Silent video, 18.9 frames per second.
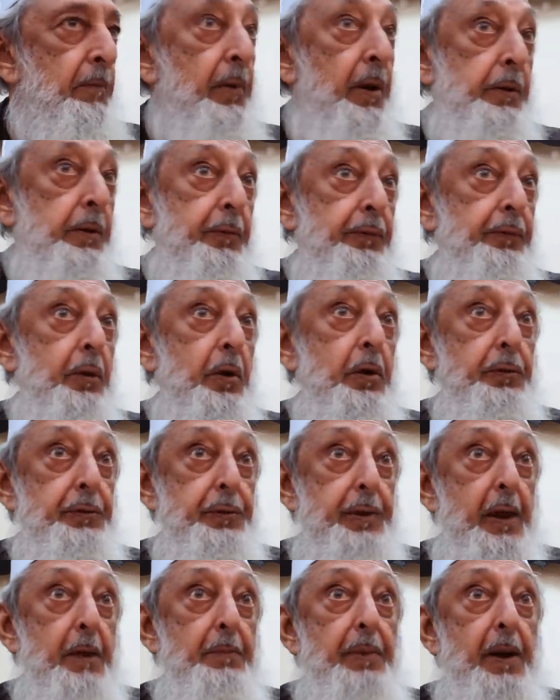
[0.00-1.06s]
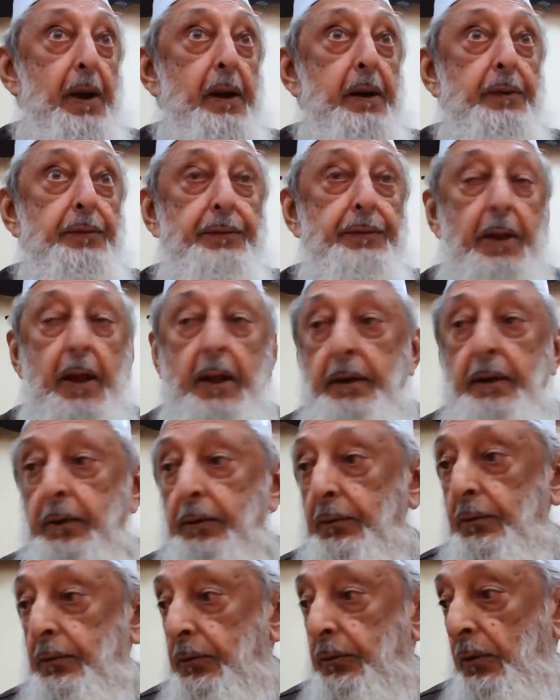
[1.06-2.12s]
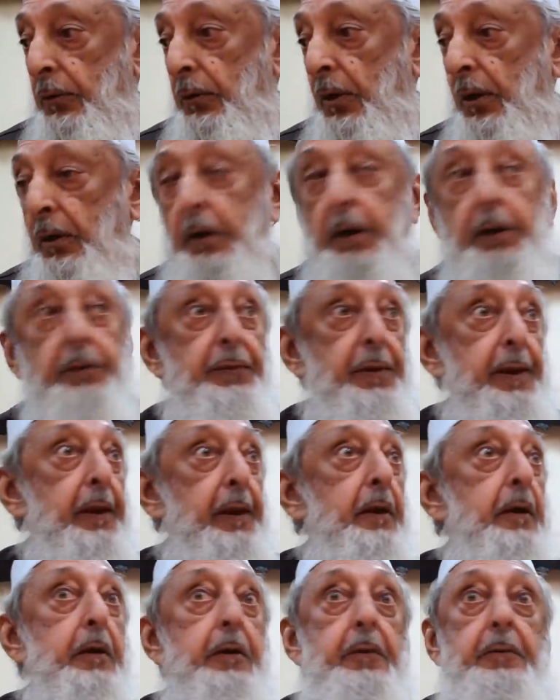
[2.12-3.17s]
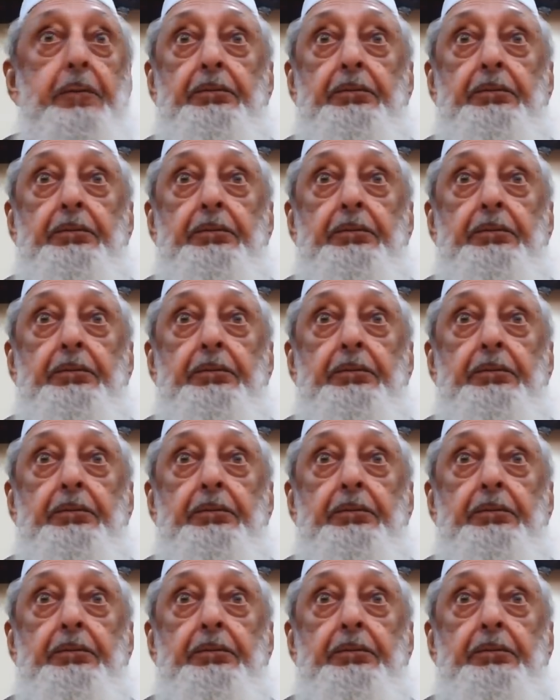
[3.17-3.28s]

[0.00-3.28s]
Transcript: But of course, there are Pakistanis who no longer think,